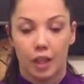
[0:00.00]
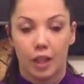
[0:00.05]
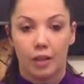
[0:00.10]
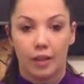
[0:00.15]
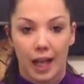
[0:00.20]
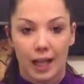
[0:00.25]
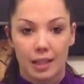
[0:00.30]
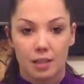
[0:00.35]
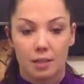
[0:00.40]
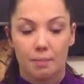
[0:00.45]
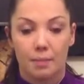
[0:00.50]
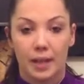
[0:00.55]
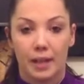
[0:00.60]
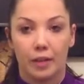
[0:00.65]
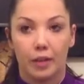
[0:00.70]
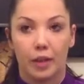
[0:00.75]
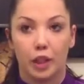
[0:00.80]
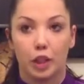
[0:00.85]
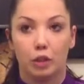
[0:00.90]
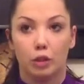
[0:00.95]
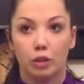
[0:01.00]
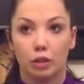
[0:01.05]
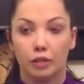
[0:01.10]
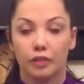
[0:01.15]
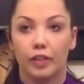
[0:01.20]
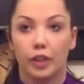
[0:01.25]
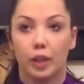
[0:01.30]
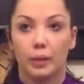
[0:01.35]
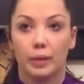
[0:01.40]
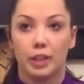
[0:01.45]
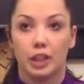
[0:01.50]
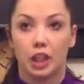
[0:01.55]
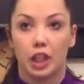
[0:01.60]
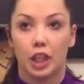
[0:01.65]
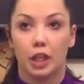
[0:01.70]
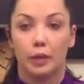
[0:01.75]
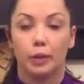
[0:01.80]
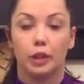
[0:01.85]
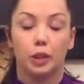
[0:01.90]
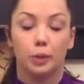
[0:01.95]
That's a meal that you look forward
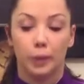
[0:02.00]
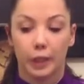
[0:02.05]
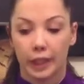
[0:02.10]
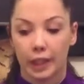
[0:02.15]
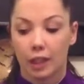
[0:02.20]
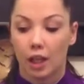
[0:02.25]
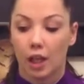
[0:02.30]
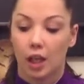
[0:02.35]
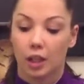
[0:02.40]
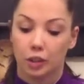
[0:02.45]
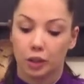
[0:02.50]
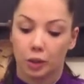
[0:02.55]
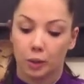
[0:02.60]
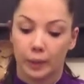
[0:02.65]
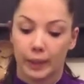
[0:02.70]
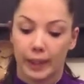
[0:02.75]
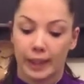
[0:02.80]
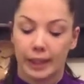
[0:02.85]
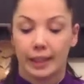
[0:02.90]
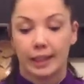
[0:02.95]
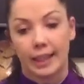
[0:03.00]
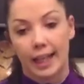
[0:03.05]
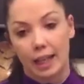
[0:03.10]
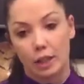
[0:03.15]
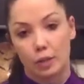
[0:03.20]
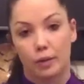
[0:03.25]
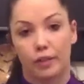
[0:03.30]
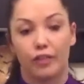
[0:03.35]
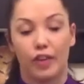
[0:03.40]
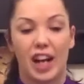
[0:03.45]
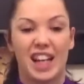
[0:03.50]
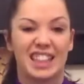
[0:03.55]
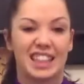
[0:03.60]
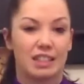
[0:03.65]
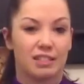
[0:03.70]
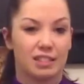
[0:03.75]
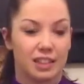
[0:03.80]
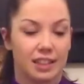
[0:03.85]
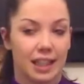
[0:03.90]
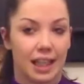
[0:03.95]
to, you work hard all week, get to a Friday
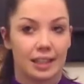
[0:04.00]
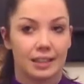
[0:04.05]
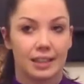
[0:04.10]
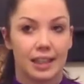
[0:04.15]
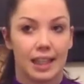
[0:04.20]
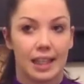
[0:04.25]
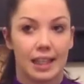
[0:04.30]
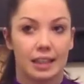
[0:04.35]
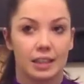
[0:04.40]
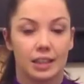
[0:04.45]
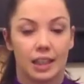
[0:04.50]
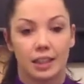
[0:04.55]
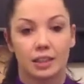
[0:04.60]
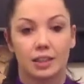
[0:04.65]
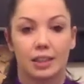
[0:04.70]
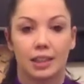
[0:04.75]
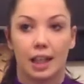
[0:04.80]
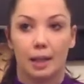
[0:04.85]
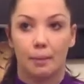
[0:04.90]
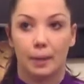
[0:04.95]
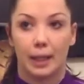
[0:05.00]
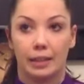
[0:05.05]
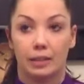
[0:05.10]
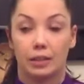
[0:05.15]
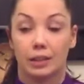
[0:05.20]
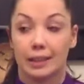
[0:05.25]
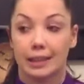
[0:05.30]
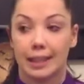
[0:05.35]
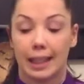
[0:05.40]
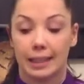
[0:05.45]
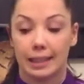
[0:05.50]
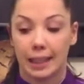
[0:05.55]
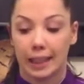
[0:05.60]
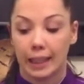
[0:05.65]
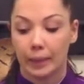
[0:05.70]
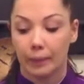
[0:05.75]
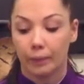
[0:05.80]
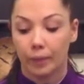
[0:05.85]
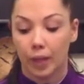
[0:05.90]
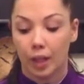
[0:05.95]
or a Saturday, I tend to like on a
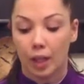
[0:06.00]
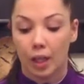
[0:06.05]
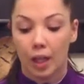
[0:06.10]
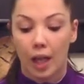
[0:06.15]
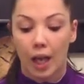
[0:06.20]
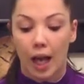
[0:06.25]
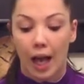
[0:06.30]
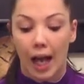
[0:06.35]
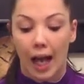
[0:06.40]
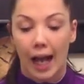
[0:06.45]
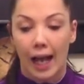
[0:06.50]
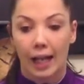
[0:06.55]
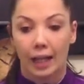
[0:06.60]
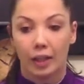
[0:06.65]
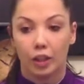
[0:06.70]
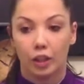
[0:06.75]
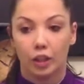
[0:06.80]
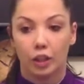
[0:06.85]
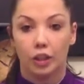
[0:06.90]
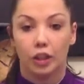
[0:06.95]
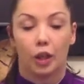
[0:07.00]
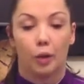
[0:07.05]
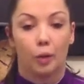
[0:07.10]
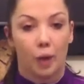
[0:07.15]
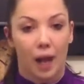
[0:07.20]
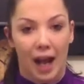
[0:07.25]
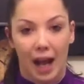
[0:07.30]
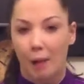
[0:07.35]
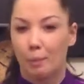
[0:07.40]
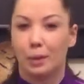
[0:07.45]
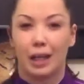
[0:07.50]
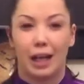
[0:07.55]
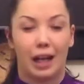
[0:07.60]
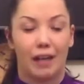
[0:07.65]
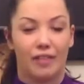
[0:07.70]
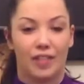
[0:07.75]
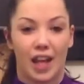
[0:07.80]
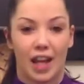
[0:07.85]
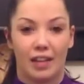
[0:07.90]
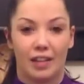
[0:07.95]
Saturday, and you go, I'm going to
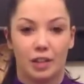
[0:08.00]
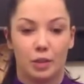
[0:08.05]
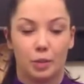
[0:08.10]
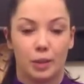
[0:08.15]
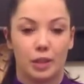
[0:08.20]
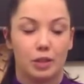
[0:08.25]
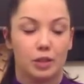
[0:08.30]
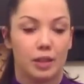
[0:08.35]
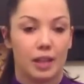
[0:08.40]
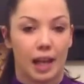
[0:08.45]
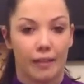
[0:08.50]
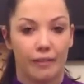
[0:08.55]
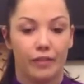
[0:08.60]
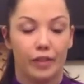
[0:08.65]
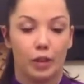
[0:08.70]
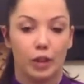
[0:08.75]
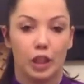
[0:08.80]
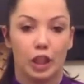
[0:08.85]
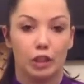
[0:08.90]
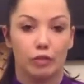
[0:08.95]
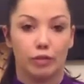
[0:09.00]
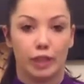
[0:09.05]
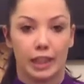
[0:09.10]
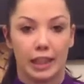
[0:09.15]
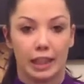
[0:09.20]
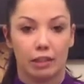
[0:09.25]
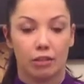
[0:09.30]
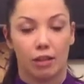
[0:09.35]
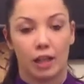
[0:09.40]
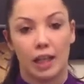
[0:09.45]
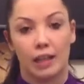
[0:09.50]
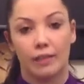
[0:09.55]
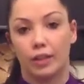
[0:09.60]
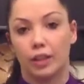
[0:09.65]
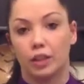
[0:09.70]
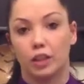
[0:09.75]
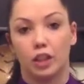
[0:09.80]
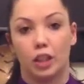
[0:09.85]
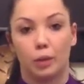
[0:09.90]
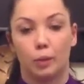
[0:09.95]
have that this week. So that food that you're really
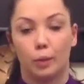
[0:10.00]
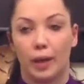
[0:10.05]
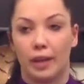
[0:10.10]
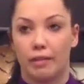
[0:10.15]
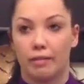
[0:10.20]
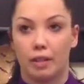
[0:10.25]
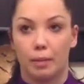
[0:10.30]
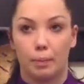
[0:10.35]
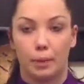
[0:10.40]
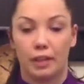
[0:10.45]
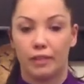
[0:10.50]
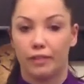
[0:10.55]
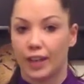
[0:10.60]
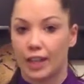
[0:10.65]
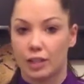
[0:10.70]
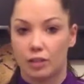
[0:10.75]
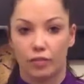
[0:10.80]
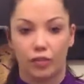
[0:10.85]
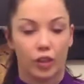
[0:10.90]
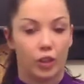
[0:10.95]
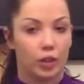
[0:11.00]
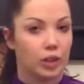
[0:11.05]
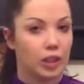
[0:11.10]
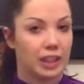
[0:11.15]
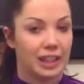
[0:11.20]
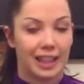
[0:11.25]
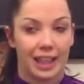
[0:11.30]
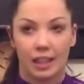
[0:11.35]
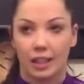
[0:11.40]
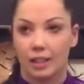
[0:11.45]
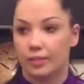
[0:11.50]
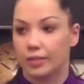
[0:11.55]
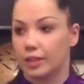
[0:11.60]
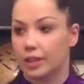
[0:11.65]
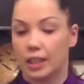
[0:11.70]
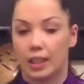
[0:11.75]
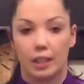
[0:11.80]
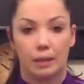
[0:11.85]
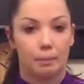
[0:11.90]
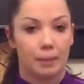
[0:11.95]
craving, whether it be fast food,
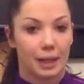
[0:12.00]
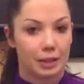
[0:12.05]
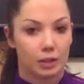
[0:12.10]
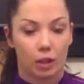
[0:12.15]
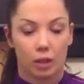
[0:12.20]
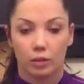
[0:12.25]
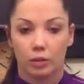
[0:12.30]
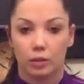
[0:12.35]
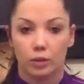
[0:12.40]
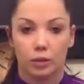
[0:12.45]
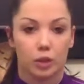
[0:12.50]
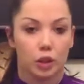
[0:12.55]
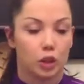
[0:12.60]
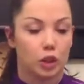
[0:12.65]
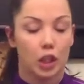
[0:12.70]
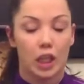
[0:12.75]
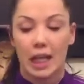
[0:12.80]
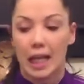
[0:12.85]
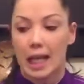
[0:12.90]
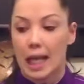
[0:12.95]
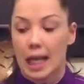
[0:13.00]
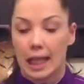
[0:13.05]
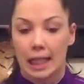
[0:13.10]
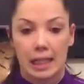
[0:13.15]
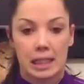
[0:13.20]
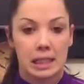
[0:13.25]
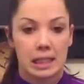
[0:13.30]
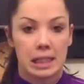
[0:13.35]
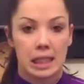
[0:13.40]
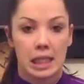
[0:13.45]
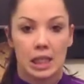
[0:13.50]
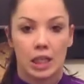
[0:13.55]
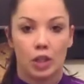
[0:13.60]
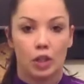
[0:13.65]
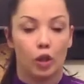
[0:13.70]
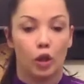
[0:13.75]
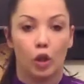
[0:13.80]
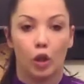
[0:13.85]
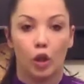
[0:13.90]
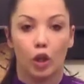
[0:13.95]
KFC, McDonald's or an
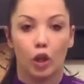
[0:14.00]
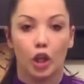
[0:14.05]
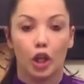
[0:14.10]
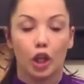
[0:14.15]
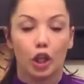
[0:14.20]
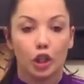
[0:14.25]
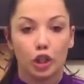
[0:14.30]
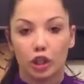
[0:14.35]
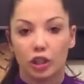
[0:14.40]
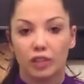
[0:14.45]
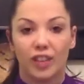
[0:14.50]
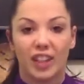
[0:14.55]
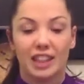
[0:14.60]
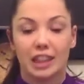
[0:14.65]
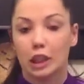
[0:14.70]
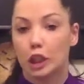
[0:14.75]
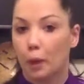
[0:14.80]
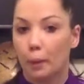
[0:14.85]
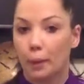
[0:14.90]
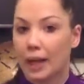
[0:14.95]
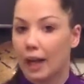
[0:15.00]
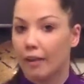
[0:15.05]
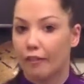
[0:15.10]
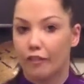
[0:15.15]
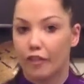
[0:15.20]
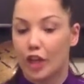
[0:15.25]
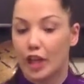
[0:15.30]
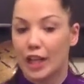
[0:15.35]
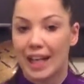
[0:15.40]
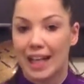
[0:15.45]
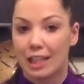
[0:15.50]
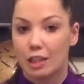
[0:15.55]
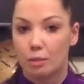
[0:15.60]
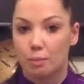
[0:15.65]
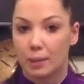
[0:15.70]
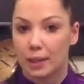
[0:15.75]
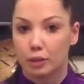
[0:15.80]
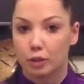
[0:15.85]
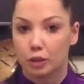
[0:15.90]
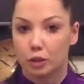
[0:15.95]
Indian, or you just fancy going out for a nice
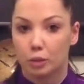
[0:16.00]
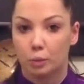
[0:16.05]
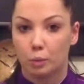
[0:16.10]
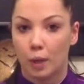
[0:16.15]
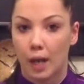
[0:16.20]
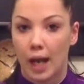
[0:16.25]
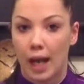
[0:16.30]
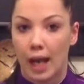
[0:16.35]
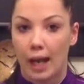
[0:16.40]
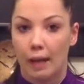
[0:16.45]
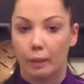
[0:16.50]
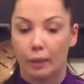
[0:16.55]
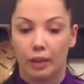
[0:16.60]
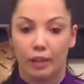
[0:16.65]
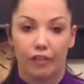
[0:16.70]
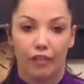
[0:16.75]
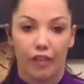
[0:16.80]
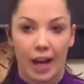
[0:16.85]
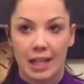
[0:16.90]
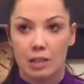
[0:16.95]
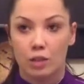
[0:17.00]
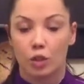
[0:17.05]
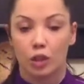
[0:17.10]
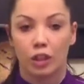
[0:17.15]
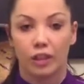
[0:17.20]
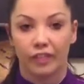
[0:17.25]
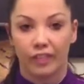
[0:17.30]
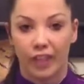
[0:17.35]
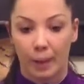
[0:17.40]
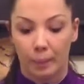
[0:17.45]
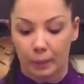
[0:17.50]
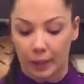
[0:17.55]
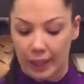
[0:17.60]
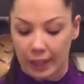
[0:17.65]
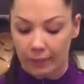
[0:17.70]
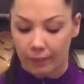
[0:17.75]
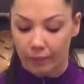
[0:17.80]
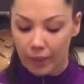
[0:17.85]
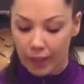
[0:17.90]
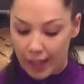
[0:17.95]
meal somewhere with your friends or your
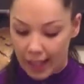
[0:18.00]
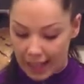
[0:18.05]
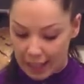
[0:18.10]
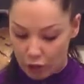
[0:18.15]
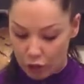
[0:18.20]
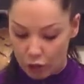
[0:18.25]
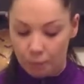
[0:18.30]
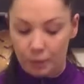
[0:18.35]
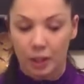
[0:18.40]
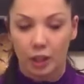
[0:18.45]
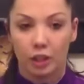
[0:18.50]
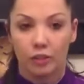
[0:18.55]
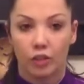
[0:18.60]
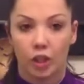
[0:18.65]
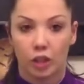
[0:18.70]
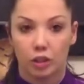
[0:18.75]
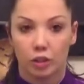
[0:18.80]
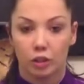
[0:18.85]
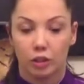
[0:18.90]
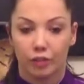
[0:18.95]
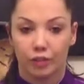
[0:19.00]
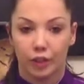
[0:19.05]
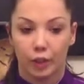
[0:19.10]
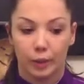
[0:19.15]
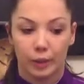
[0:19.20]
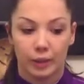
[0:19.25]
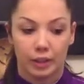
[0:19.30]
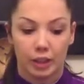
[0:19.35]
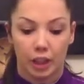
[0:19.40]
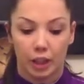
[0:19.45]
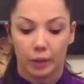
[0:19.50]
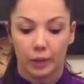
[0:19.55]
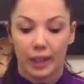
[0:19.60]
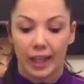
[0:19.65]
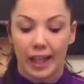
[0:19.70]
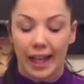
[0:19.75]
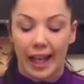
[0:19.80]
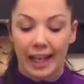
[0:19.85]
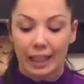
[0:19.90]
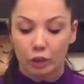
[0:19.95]
family, it's something you've got to look forward to.
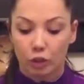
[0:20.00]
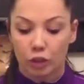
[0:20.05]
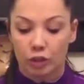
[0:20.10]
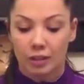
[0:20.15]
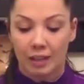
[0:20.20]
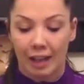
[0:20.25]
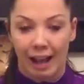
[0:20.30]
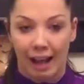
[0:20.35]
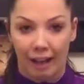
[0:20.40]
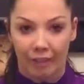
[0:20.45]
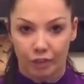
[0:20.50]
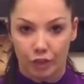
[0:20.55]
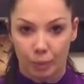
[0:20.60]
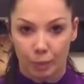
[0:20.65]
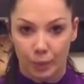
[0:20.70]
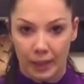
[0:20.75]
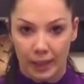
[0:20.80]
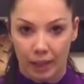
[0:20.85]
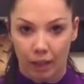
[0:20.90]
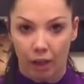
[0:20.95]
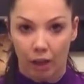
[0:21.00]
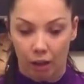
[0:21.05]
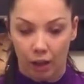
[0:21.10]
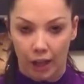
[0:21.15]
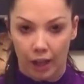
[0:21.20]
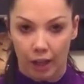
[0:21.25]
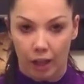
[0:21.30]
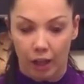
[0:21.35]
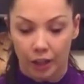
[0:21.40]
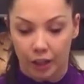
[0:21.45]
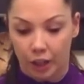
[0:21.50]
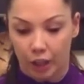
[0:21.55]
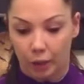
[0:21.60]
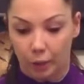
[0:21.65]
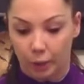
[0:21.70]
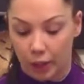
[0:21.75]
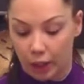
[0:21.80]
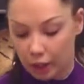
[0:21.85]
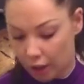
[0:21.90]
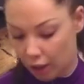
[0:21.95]
It doesn't have to be a
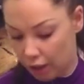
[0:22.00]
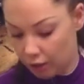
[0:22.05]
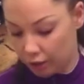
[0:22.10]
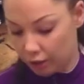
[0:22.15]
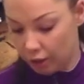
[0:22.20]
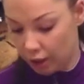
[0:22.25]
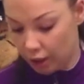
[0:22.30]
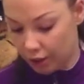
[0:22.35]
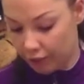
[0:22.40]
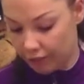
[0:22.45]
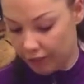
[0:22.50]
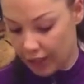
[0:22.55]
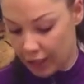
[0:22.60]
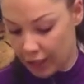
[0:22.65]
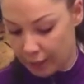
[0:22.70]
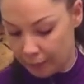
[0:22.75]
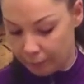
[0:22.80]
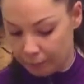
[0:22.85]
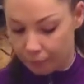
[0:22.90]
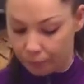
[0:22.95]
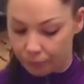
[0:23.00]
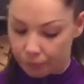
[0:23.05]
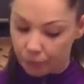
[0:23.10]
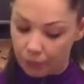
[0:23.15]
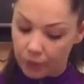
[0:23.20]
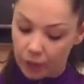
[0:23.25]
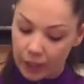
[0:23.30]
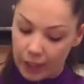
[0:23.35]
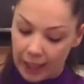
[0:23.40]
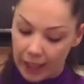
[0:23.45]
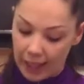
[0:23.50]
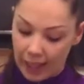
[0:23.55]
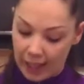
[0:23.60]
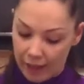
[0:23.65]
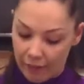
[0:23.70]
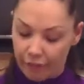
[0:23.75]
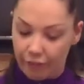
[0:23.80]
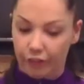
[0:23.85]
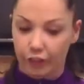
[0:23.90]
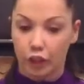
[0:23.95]
con of it
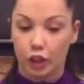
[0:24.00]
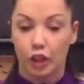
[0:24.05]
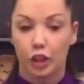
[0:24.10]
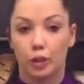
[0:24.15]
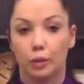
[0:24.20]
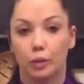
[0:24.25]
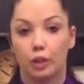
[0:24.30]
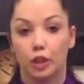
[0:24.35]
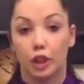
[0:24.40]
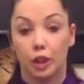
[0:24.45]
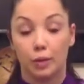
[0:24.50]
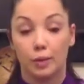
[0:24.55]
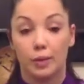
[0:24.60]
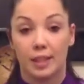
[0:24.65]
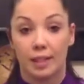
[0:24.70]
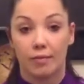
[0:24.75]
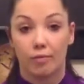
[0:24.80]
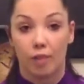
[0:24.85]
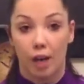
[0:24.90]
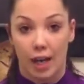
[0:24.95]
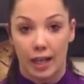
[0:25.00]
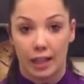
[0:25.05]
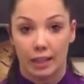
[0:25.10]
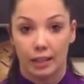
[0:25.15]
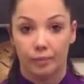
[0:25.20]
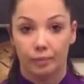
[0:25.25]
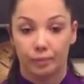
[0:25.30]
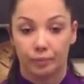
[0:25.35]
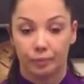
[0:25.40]
if you use it right.